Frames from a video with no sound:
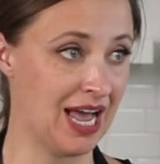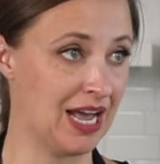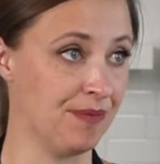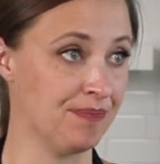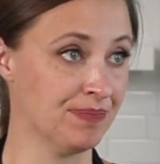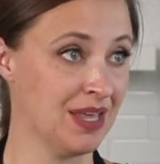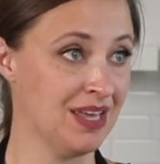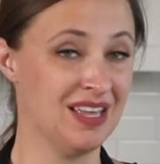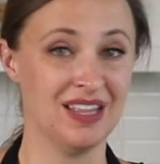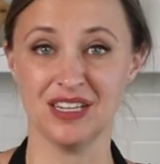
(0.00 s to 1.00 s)

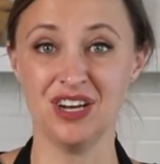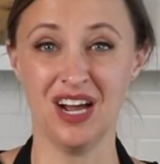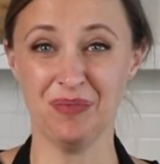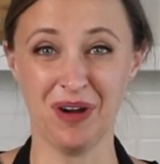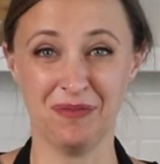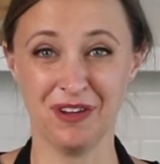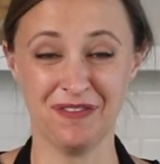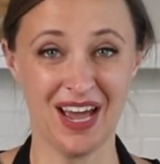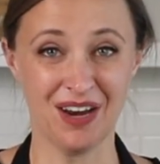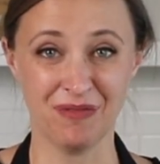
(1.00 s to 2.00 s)
That's not a problem we've
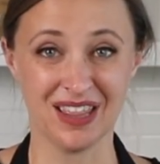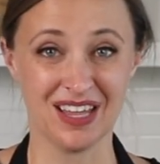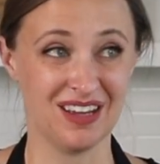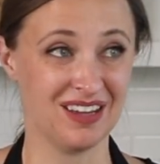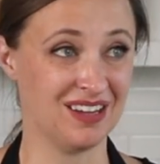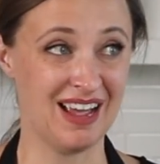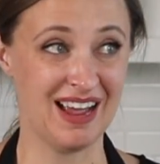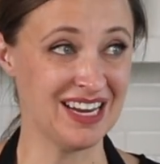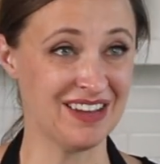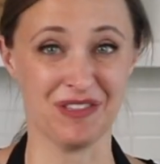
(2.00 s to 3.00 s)
had with
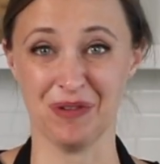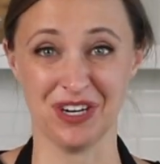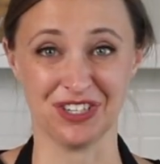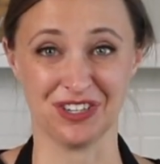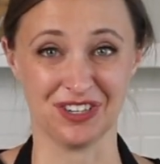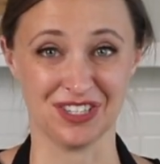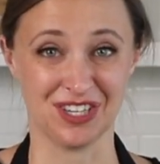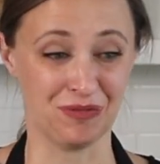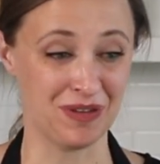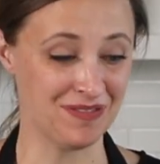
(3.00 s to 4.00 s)
any of the pressure cookers
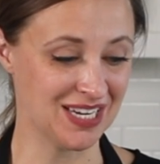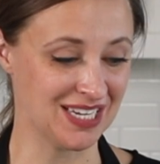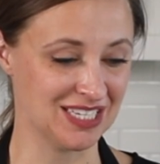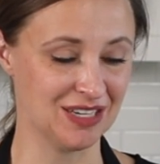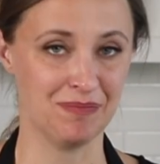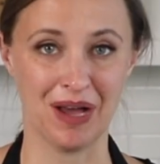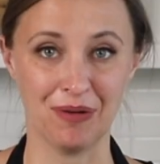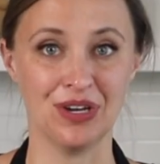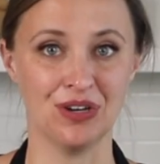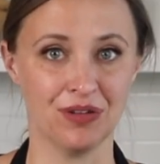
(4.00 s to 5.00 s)
that we've tested, but
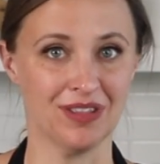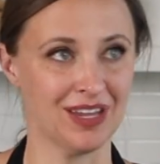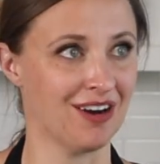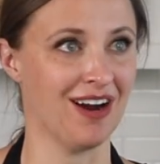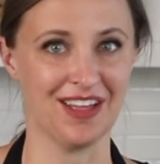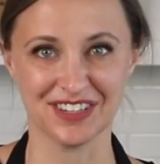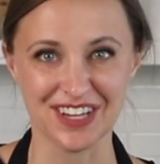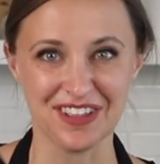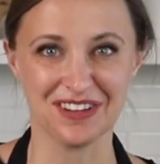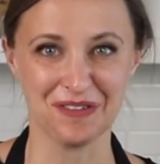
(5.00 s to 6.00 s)
we know that there are others
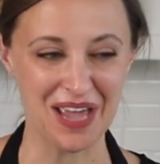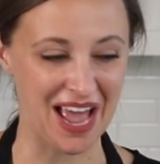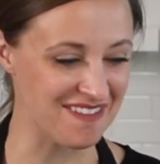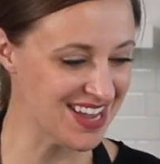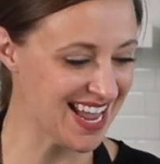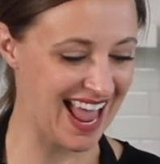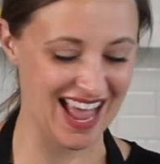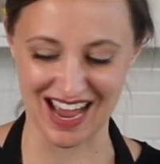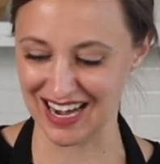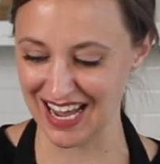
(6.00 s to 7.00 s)
out there that we haven't,
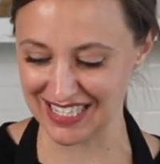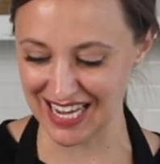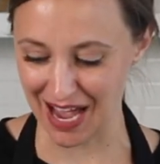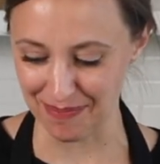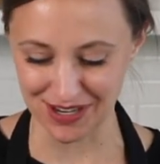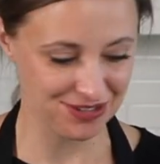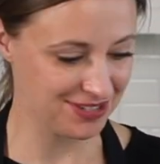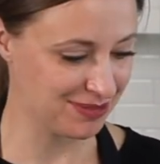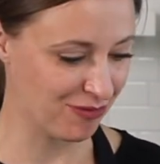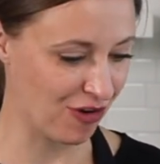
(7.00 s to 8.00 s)
and it's happened to
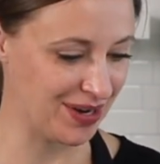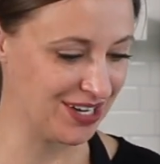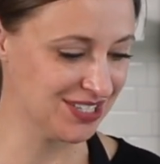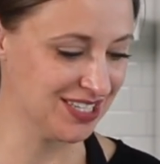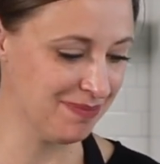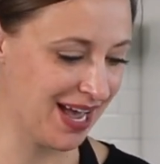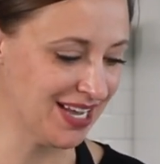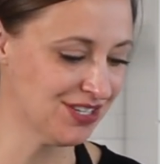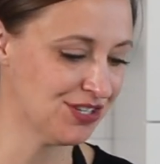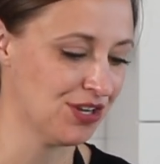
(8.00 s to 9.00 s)
some of our readers in the past.